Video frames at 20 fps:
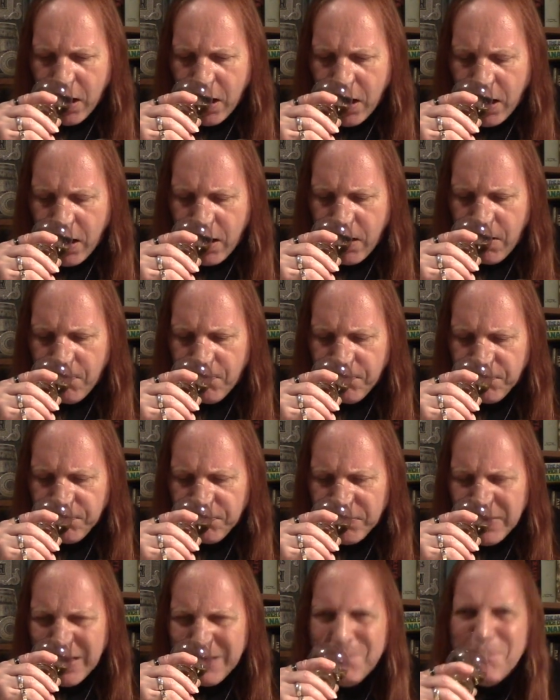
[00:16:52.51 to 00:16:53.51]
Um,
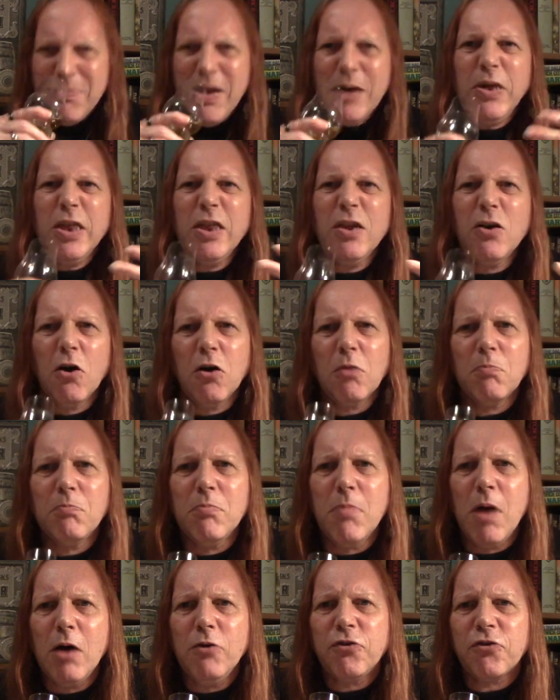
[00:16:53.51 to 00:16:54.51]
maybe they're not
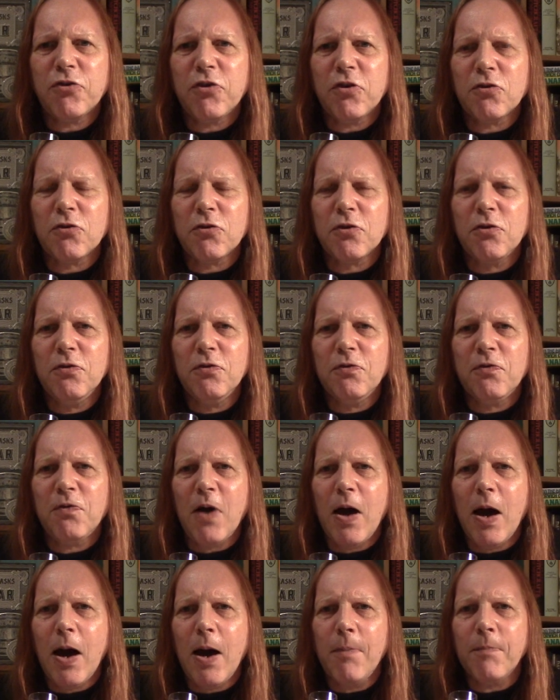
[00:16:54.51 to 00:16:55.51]
most sort
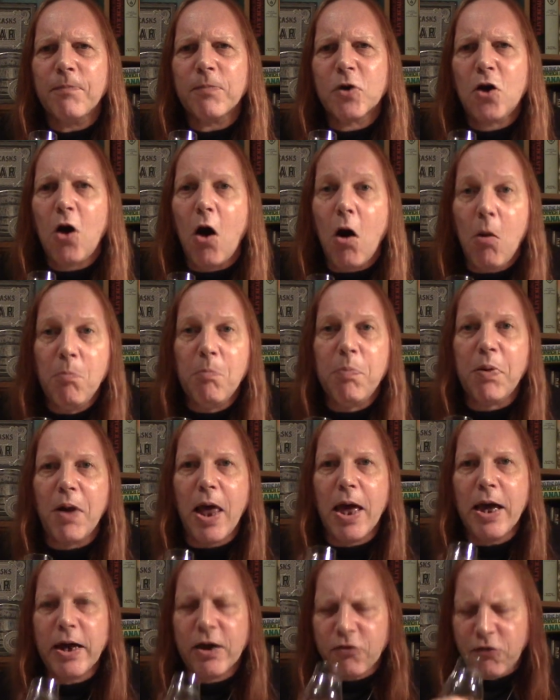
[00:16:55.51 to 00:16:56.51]
of um,
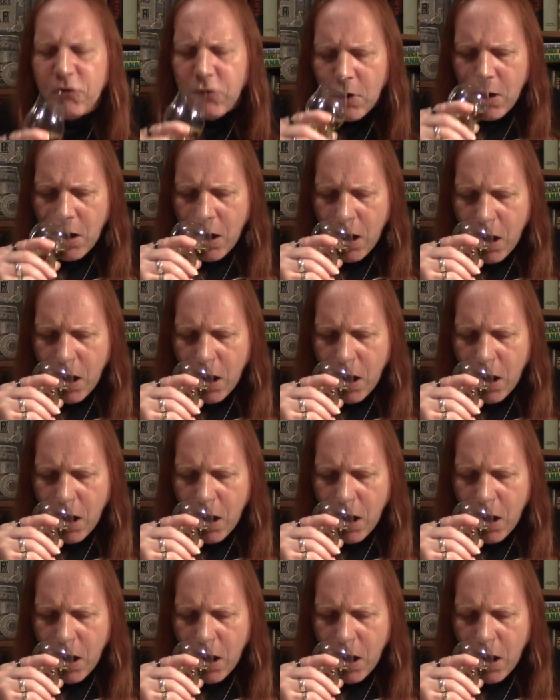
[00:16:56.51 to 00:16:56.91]
complex,